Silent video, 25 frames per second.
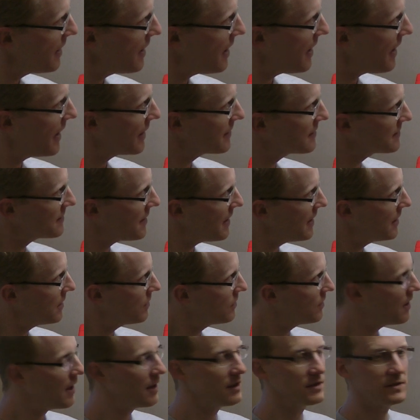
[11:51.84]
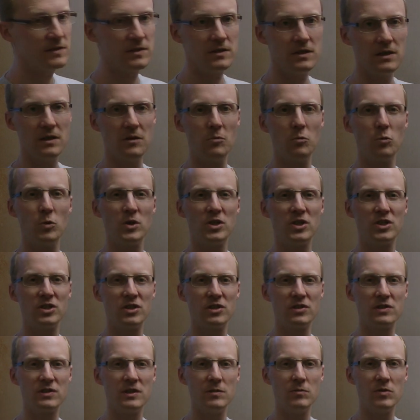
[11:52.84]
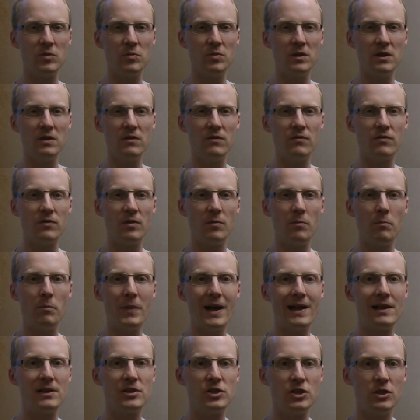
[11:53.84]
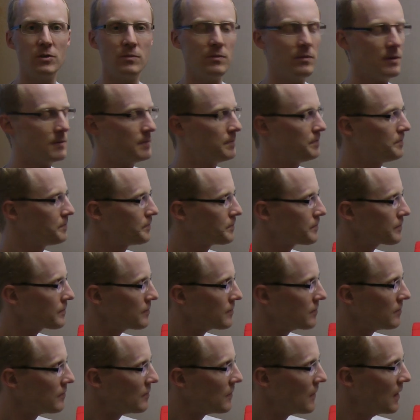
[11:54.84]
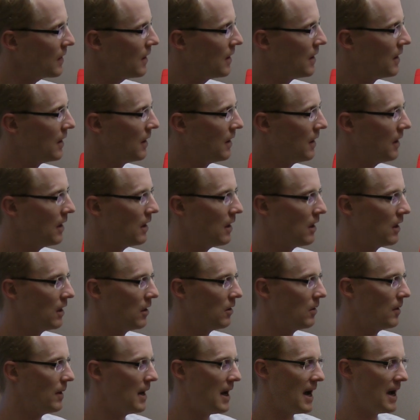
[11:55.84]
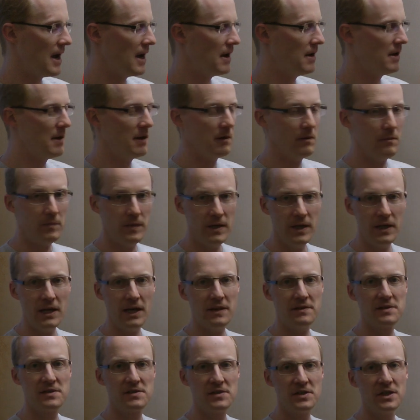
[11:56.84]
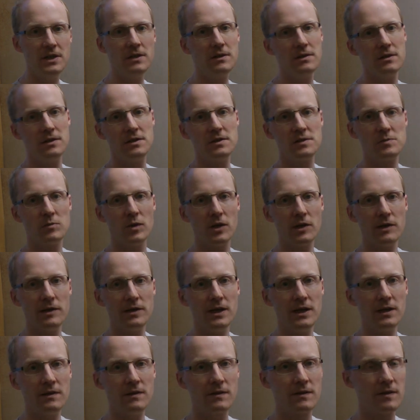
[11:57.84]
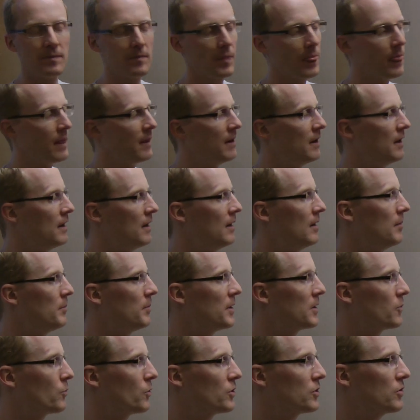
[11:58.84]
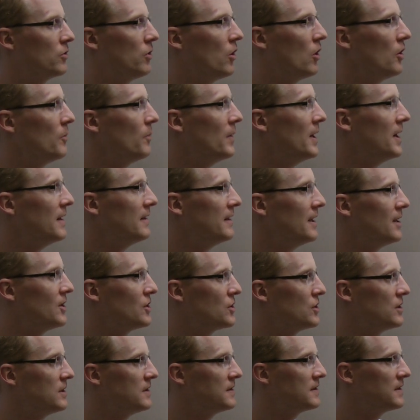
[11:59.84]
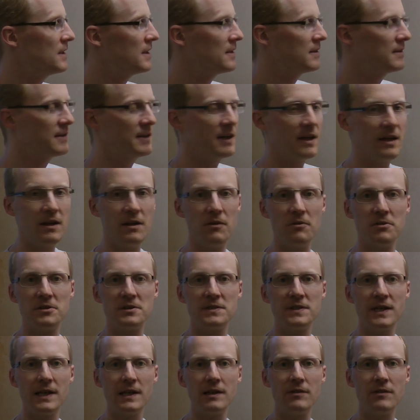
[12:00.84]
Axion R C, which seemed to be from Belgium. Uh, I hadn't seen this model yet, but what caught my attention is that they sell